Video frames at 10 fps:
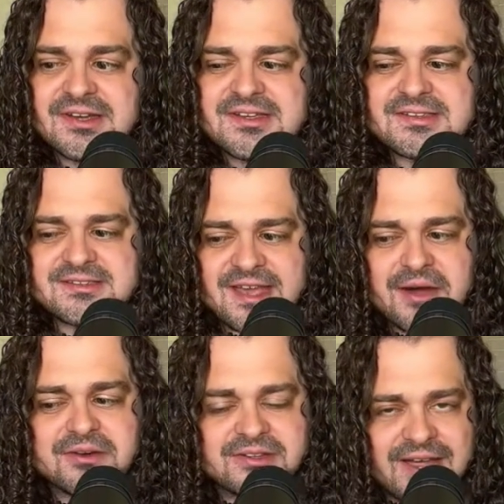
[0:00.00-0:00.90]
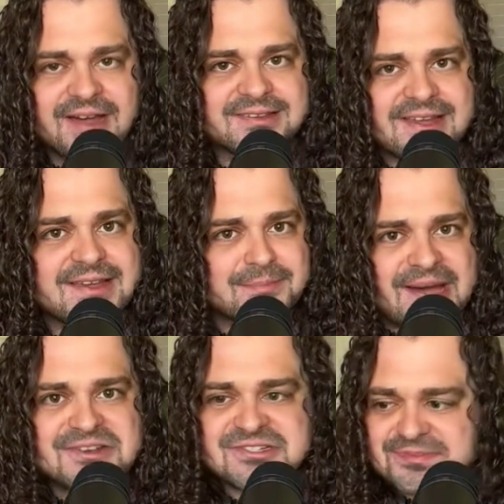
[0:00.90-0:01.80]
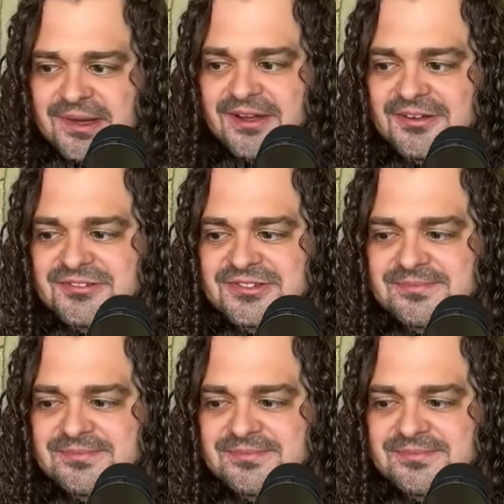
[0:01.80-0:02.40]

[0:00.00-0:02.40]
sound a lot like magic spells.